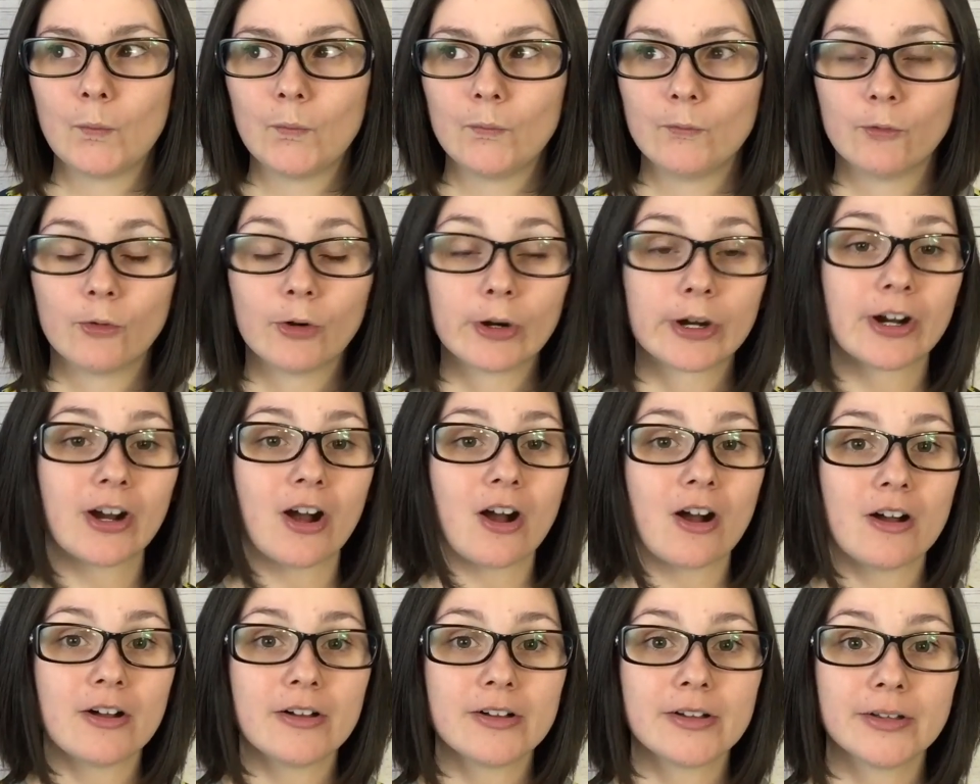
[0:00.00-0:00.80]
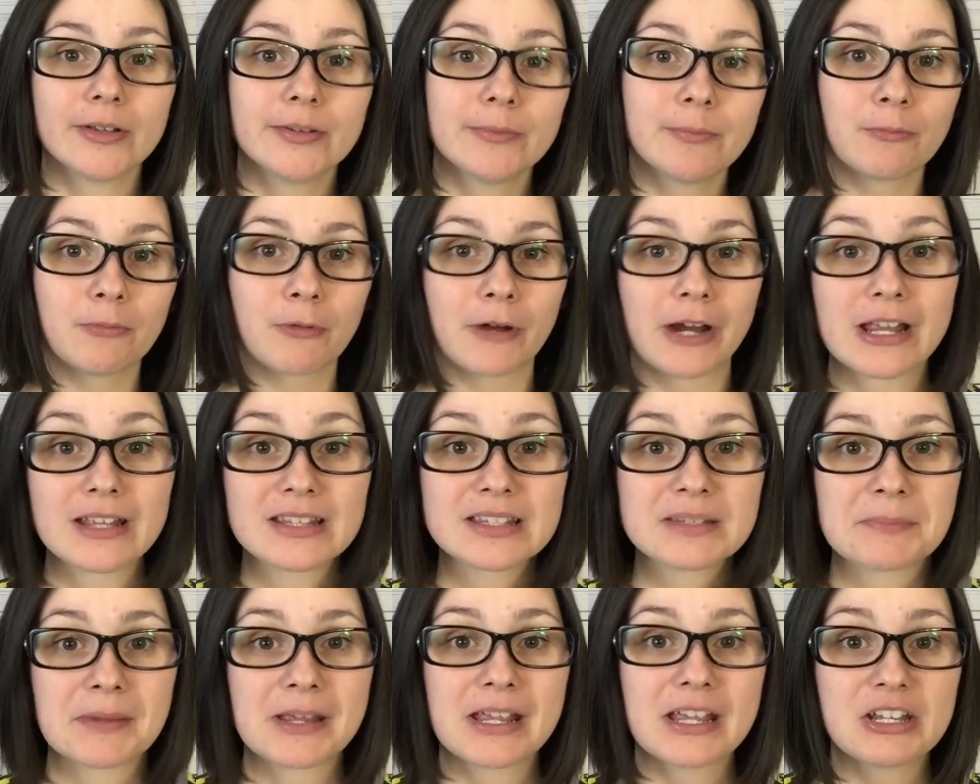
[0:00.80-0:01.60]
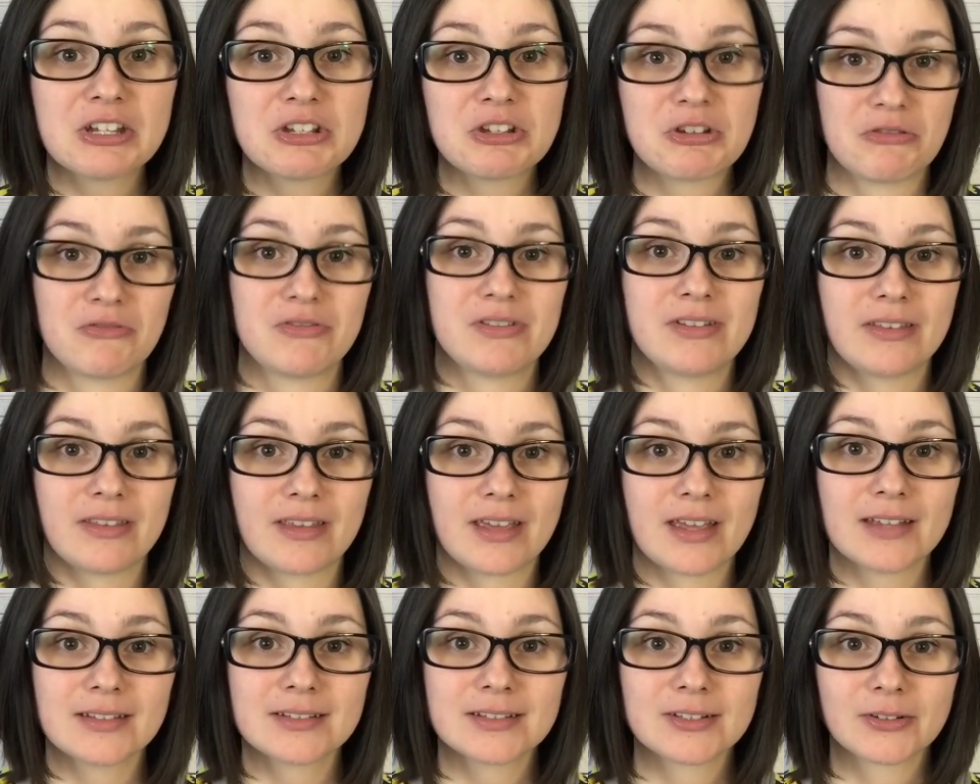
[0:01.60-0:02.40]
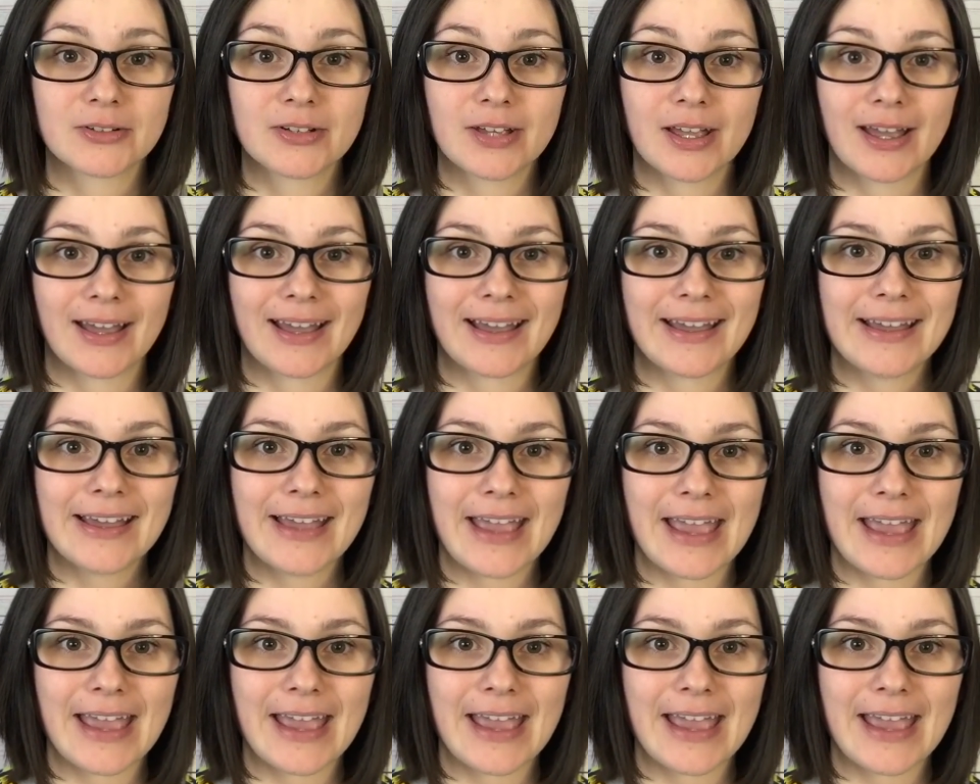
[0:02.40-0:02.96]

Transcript: We're all brand spanking new to this, okay?